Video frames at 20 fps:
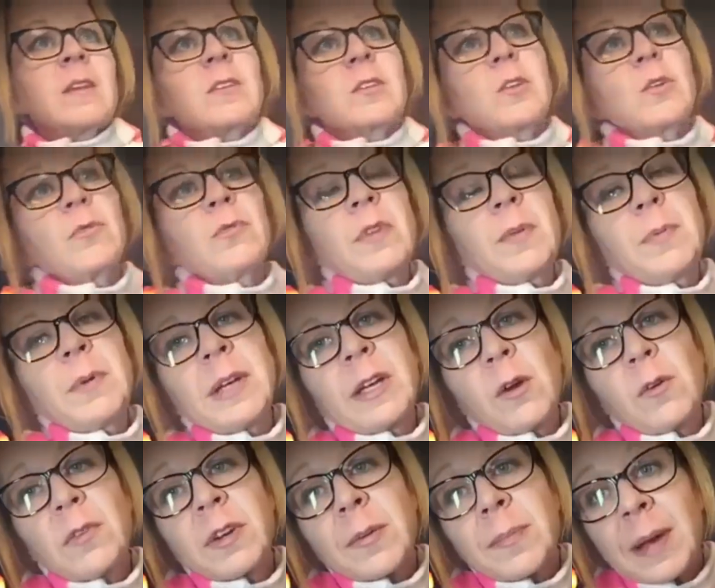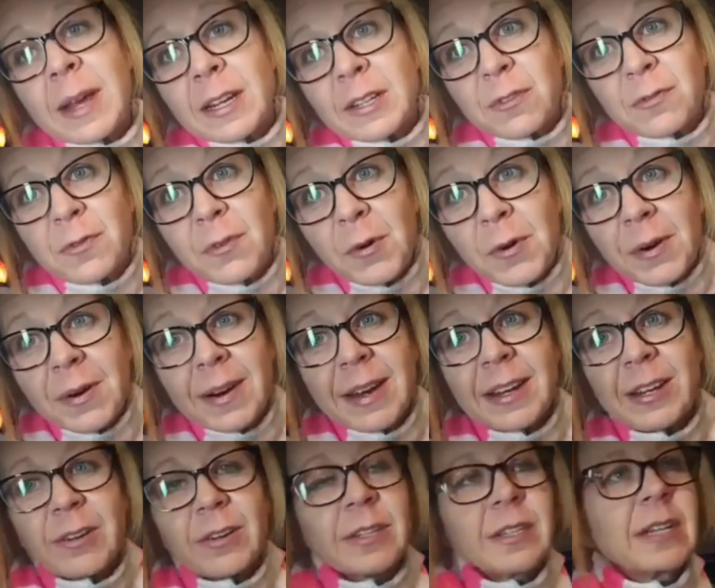So flipping over to page 4
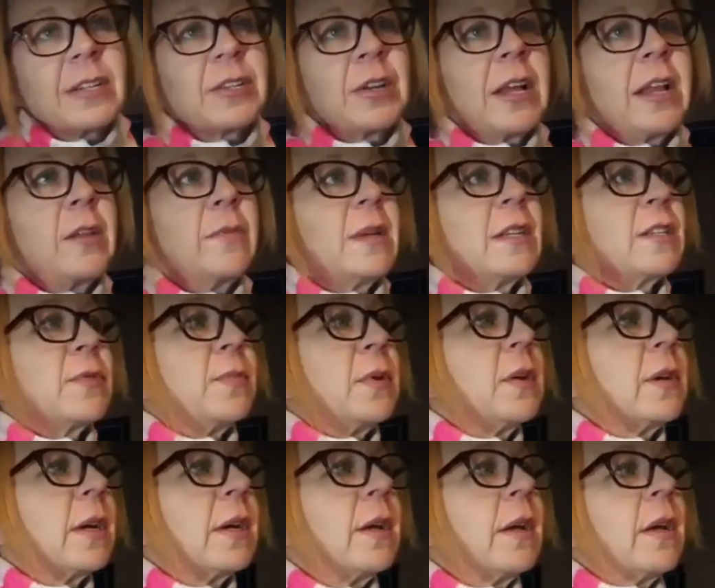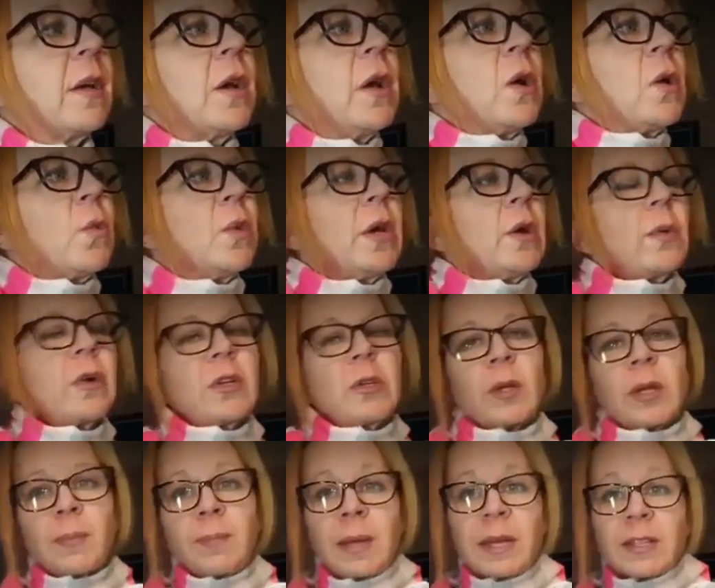in your Essential Elements book, we were
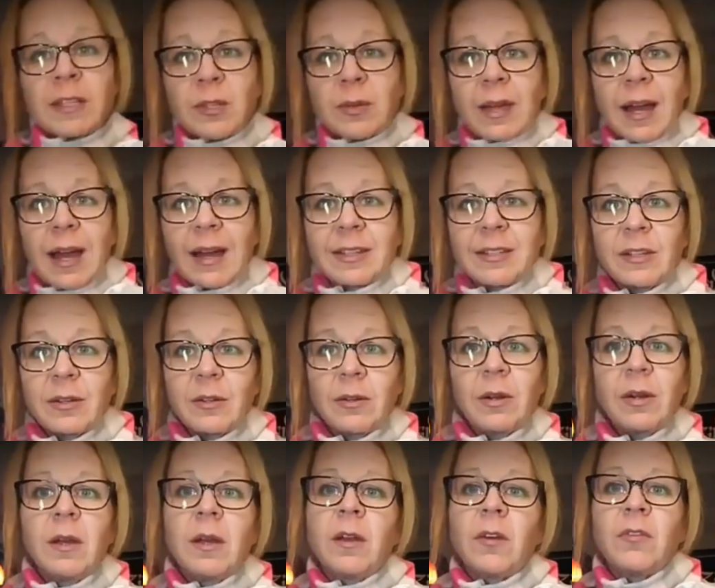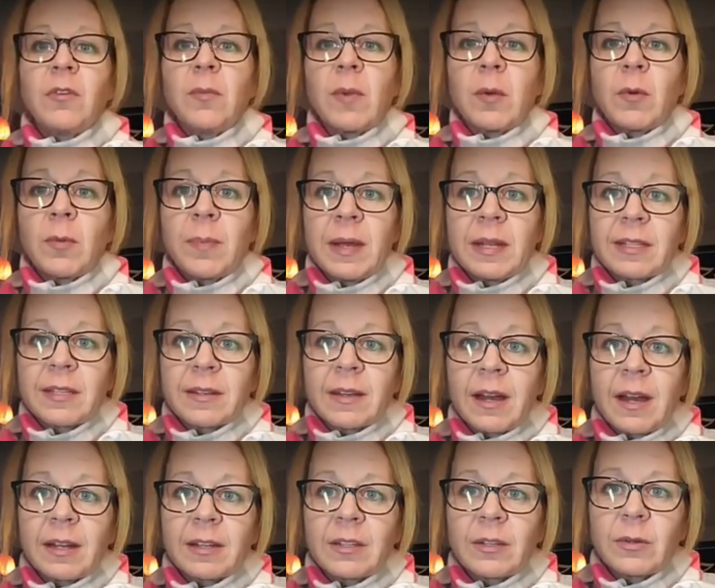doing pizzicato. Remember,
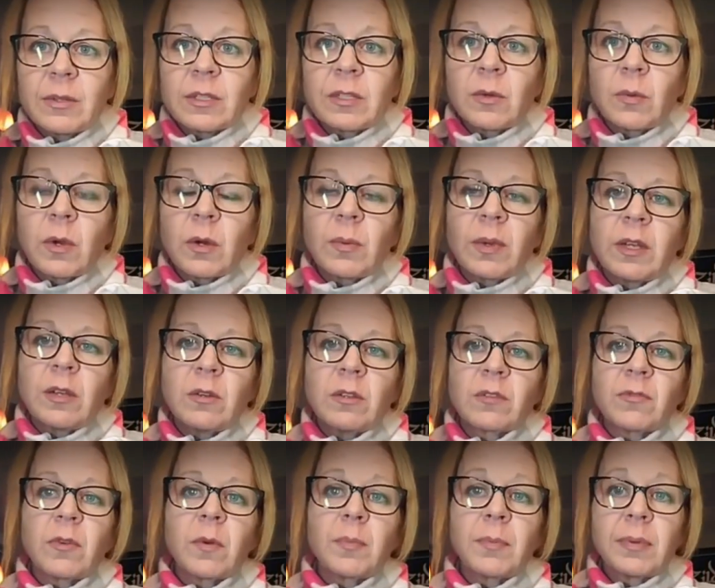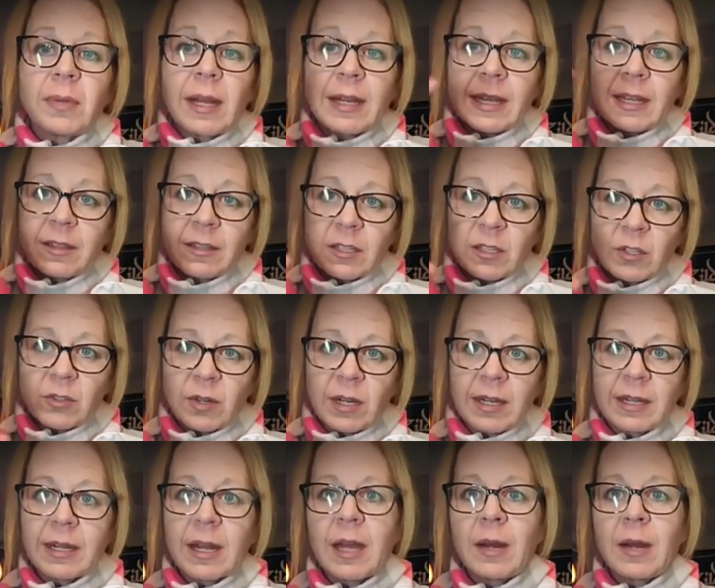pizzicato is the word we use for plucking the string,